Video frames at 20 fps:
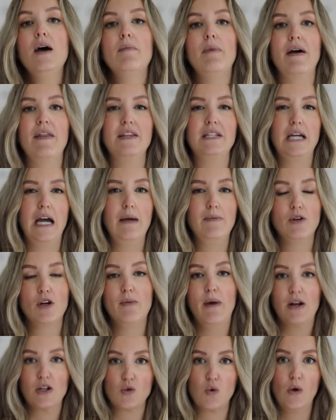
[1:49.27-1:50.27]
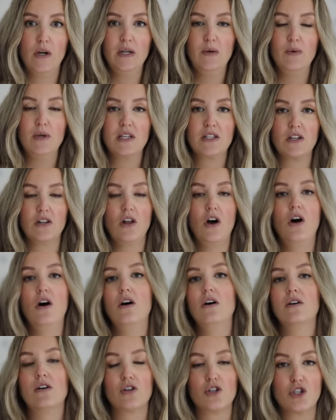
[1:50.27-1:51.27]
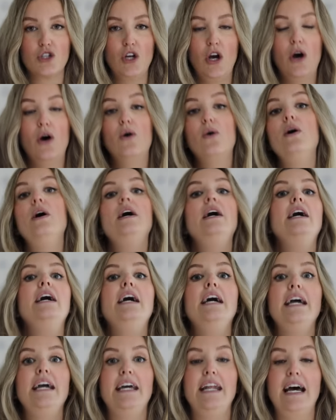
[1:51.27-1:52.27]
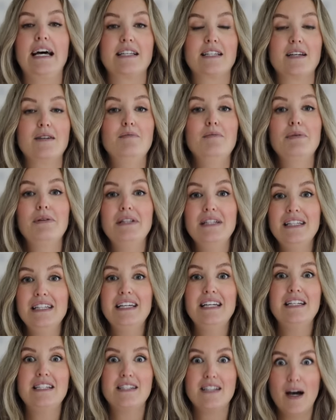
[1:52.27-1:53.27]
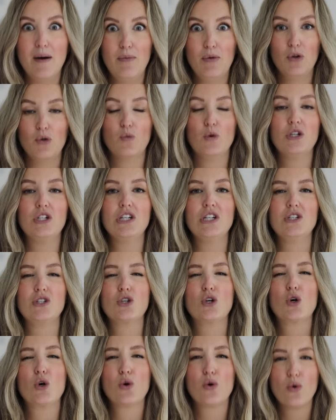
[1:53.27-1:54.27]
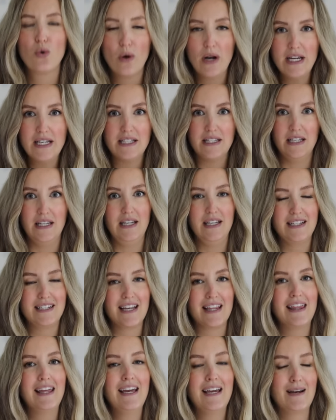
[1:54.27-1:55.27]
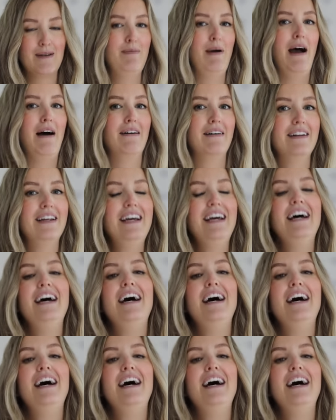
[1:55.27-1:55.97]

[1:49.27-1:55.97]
By the time you're about 20 weeks along or so, it has completely doubled, which is crazy to think about.